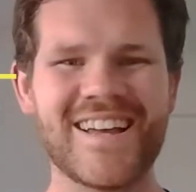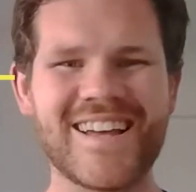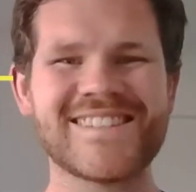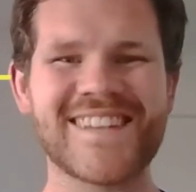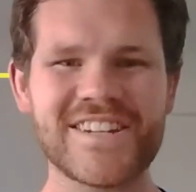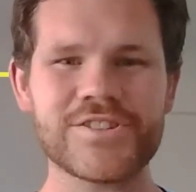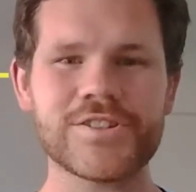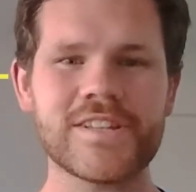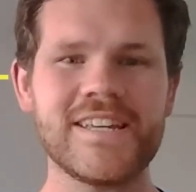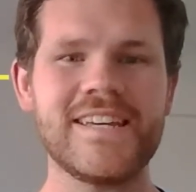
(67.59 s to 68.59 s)

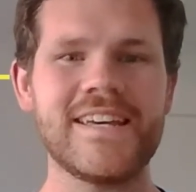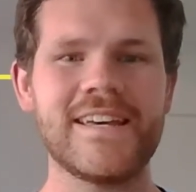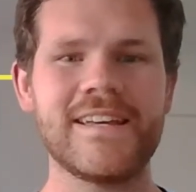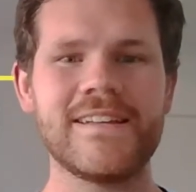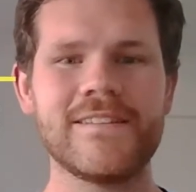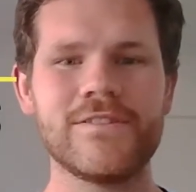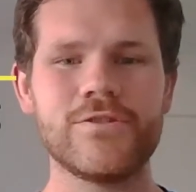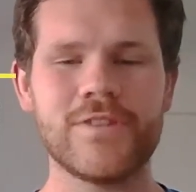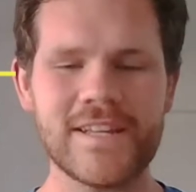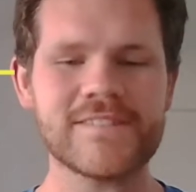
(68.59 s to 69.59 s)
essentially,
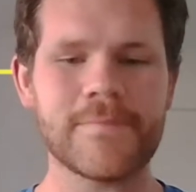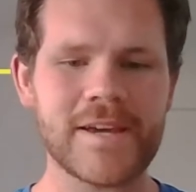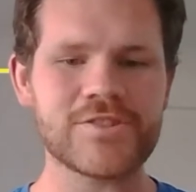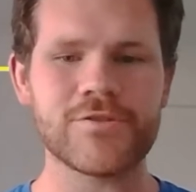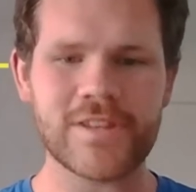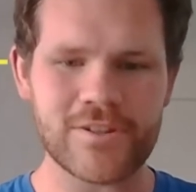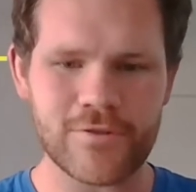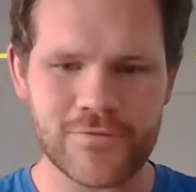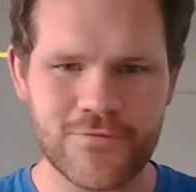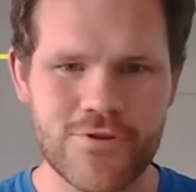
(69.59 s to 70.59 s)
you need to make sure that
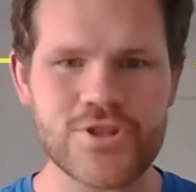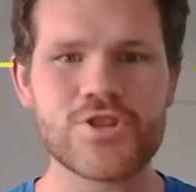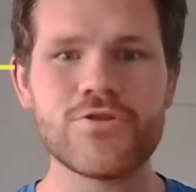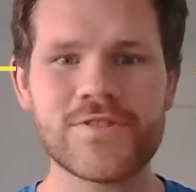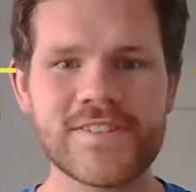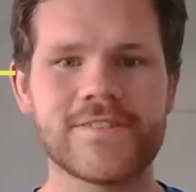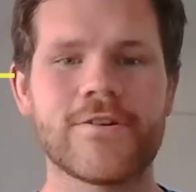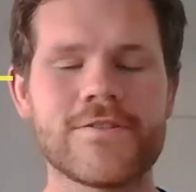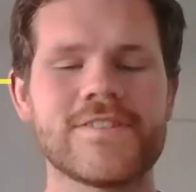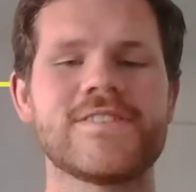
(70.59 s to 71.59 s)
you're reducing
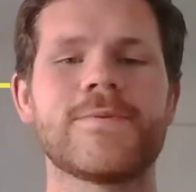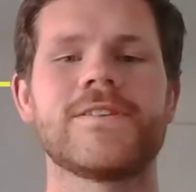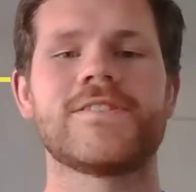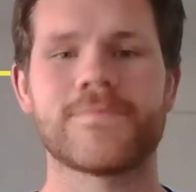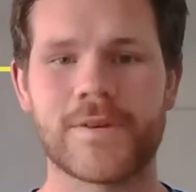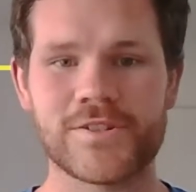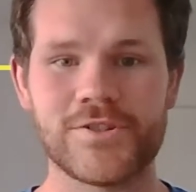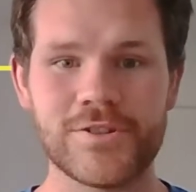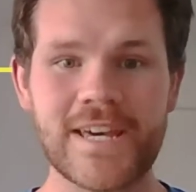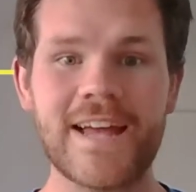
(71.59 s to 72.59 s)
those expenses as much as
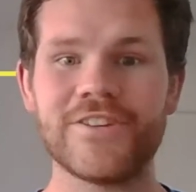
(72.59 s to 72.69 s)
you can.